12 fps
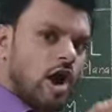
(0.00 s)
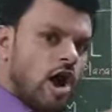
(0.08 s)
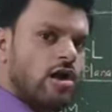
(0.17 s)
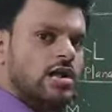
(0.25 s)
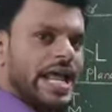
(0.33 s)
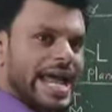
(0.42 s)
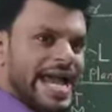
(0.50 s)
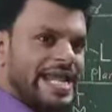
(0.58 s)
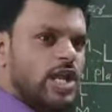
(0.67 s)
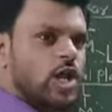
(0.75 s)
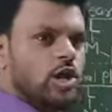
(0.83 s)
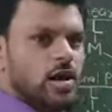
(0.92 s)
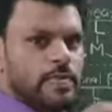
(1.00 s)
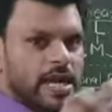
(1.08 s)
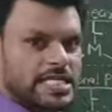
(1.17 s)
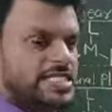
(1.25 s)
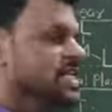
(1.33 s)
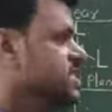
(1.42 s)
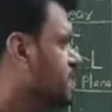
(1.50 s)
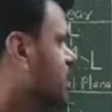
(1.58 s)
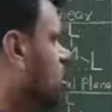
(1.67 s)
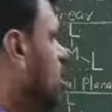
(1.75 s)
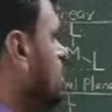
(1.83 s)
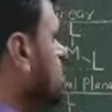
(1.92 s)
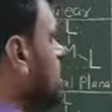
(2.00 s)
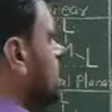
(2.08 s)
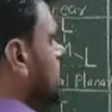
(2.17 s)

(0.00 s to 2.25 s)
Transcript: octahedral complexes, because